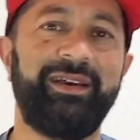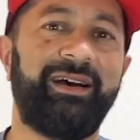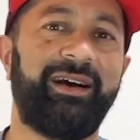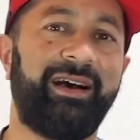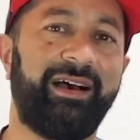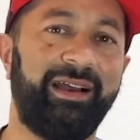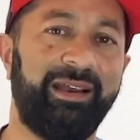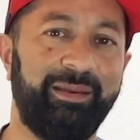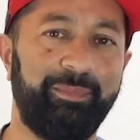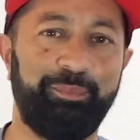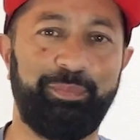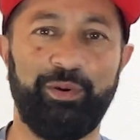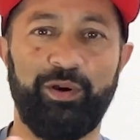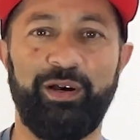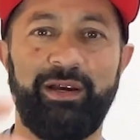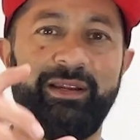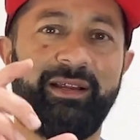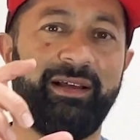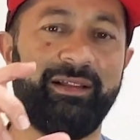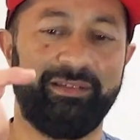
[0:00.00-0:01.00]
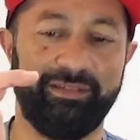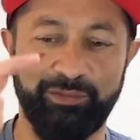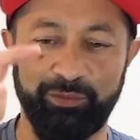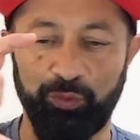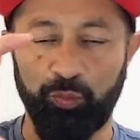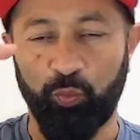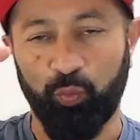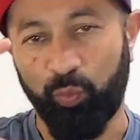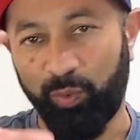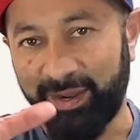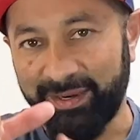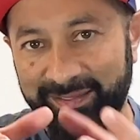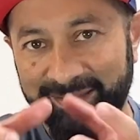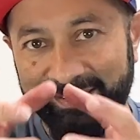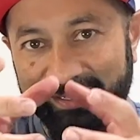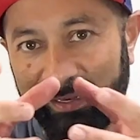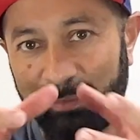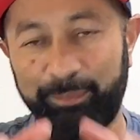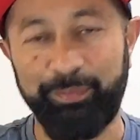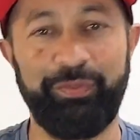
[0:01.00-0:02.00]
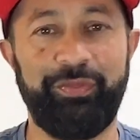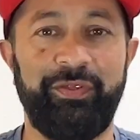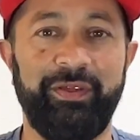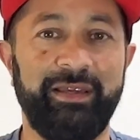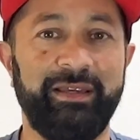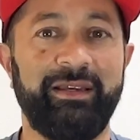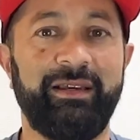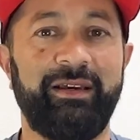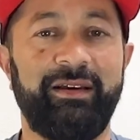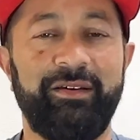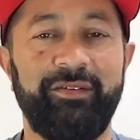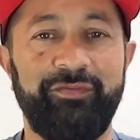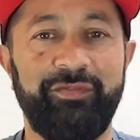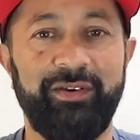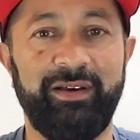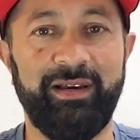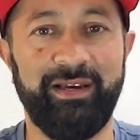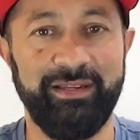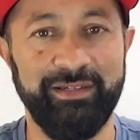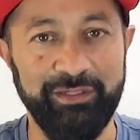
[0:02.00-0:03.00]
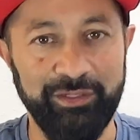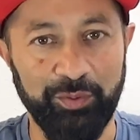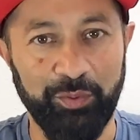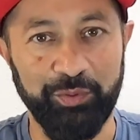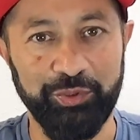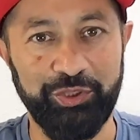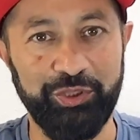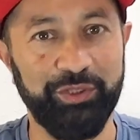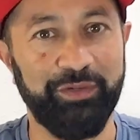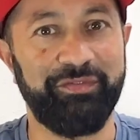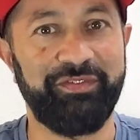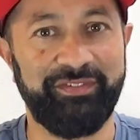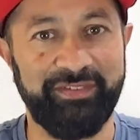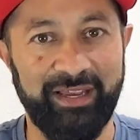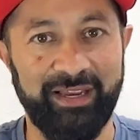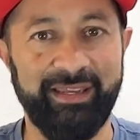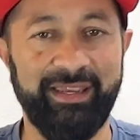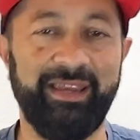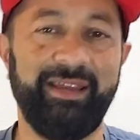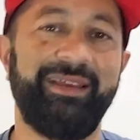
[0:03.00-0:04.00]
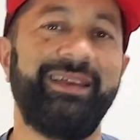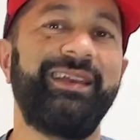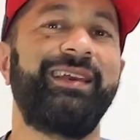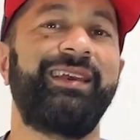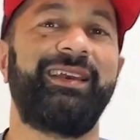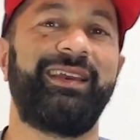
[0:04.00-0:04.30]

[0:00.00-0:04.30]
I bought a little one cup thing of nihonshu of sake.